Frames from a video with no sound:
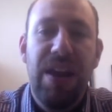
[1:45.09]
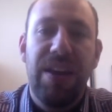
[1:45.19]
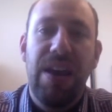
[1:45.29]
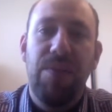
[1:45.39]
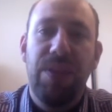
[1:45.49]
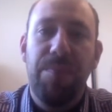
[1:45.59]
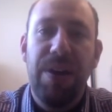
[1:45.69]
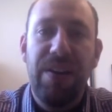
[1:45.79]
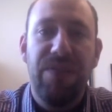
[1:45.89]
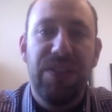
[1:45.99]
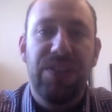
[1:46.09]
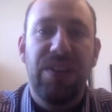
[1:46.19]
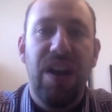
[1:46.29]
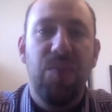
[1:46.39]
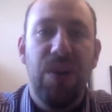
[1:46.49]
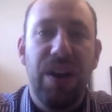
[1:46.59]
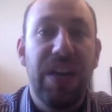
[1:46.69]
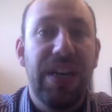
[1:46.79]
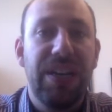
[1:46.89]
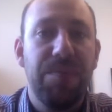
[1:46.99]
Now, on the benefits side, what I'd
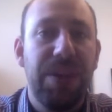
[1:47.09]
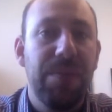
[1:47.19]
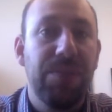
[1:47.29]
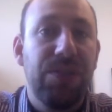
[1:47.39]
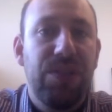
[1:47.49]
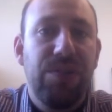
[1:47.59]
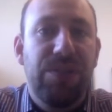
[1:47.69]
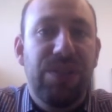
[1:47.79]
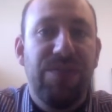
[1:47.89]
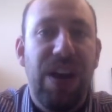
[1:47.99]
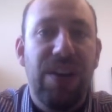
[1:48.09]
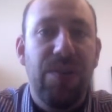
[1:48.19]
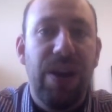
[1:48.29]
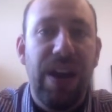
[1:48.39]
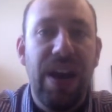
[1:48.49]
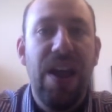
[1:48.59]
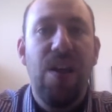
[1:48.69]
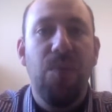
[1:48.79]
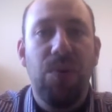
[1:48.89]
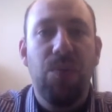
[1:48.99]
need to be able to do is evaluate,
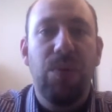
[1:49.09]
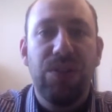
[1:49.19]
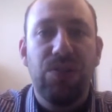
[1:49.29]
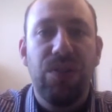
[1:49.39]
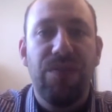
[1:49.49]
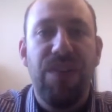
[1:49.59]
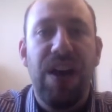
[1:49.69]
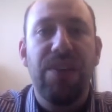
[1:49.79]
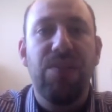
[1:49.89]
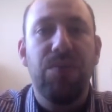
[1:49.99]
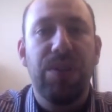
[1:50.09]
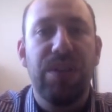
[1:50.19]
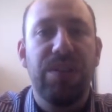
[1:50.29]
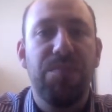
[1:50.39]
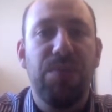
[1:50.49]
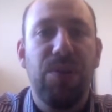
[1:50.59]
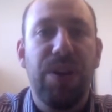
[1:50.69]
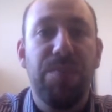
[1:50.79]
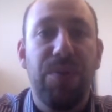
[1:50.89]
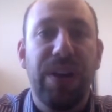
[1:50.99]
well, what sort of value would this employee
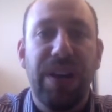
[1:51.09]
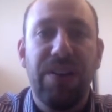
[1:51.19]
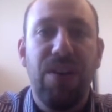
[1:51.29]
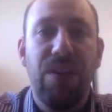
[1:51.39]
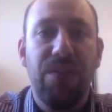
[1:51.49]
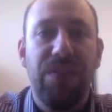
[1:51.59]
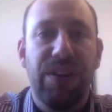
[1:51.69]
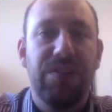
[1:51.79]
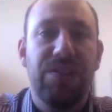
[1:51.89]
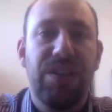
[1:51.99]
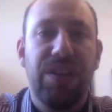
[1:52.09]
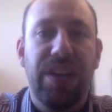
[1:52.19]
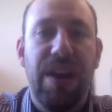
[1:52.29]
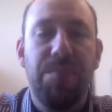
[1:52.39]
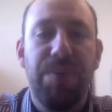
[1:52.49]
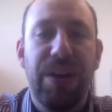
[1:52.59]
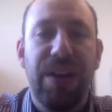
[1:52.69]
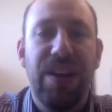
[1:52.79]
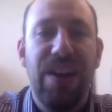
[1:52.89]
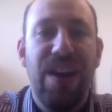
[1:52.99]
bring in dollar figures to the company?
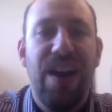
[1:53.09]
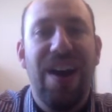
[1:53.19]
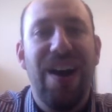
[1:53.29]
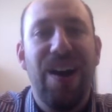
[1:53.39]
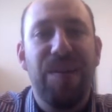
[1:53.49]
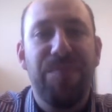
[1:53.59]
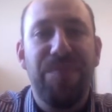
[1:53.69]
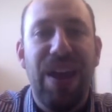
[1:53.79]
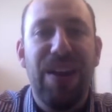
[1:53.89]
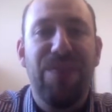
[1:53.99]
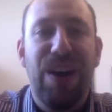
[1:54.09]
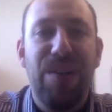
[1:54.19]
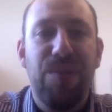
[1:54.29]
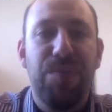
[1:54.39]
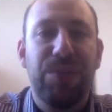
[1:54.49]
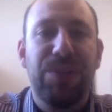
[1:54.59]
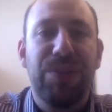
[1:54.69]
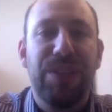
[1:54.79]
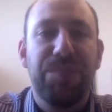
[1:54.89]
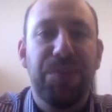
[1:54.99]
And if I were pursuing
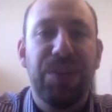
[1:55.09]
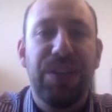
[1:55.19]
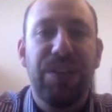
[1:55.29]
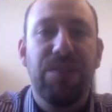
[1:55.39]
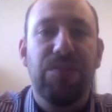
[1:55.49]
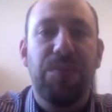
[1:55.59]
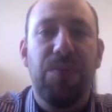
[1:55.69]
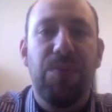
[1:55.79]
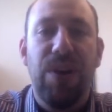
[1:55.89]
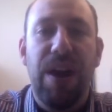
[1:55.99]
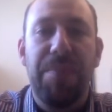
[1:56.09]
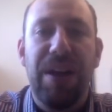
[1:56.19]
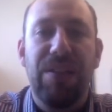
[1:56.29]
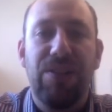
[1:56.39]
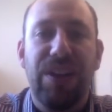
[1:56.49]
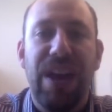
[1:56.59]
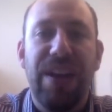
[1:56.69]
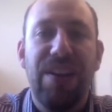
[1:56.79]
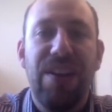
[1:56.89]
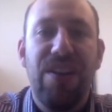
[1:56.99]
this particular report, I might look at
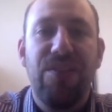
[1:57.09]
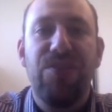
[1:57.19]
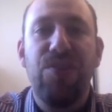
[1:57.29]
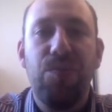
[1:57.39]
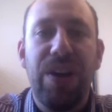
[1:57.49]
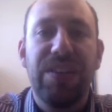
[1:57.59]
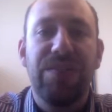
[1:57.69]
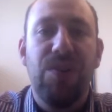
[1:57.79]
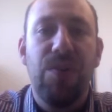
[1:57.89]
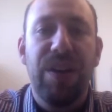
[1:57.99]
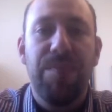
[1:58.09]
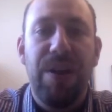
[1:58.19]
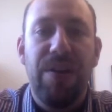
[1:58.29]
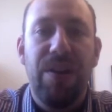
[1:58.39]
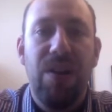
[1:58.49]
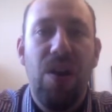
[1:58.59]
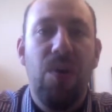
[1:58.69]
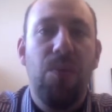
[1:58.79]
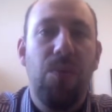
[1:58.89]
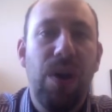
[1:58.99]
two ways of going about it.
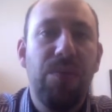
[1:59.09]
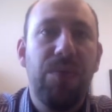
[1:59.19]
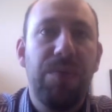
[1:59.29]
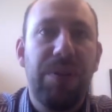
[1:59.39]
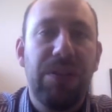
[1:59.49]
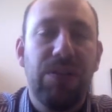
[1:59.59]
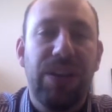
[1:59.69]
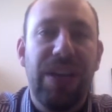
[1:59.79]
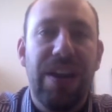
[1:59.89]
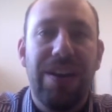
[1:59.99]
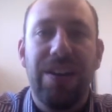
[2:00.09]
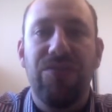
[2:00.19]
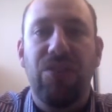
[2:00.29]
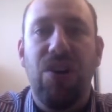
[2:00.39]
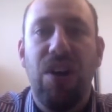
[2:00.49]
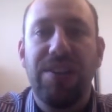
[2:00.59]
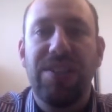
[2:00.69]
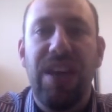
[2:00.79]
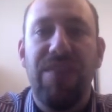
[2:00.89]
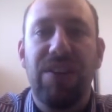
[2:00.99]
One would be looking at it as a cost
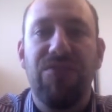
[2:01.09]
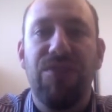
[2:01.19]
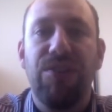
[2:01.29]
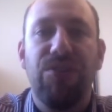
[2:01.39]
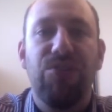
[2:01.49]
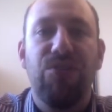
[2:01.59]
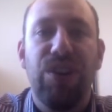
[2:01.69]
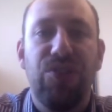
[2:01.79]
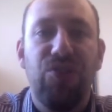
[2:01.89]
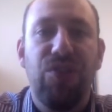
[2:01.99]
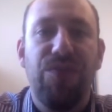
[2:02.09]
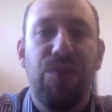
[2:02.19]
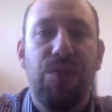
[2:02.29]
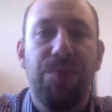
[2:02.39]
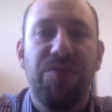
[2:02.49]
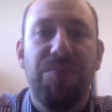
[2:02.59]
savings versus traditional forms of